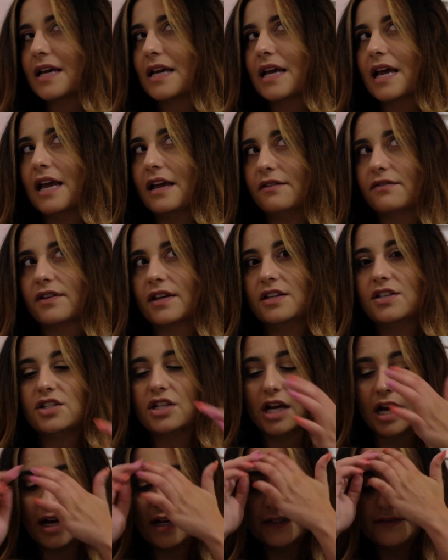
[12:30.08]

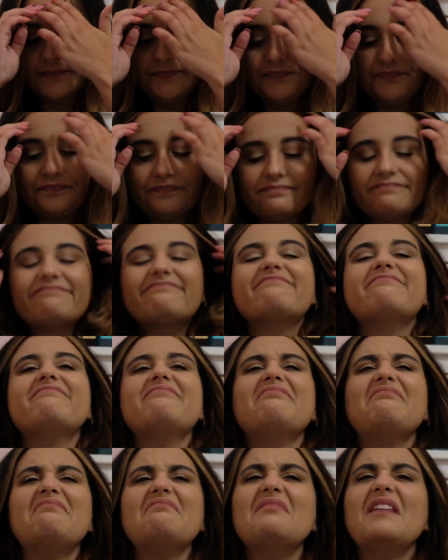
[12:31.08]
Freezer,
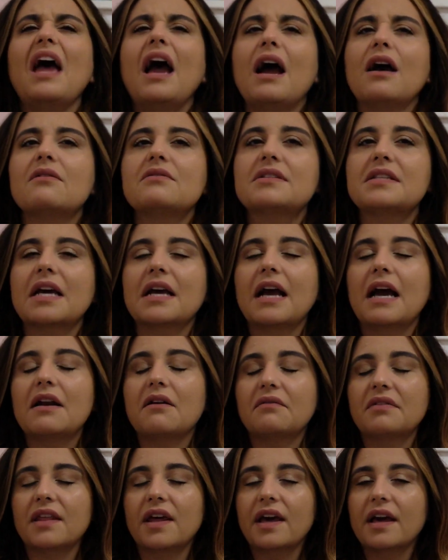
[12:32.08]
I was like, I
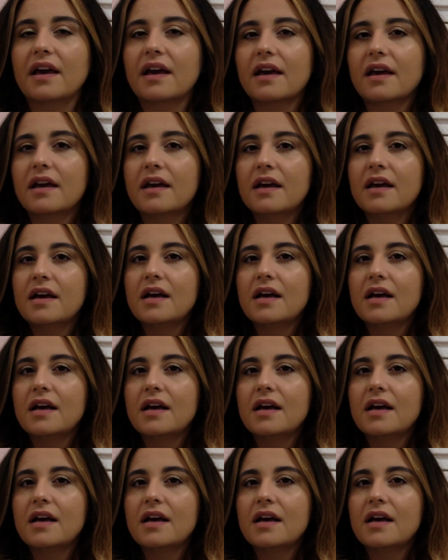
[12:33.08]
don't think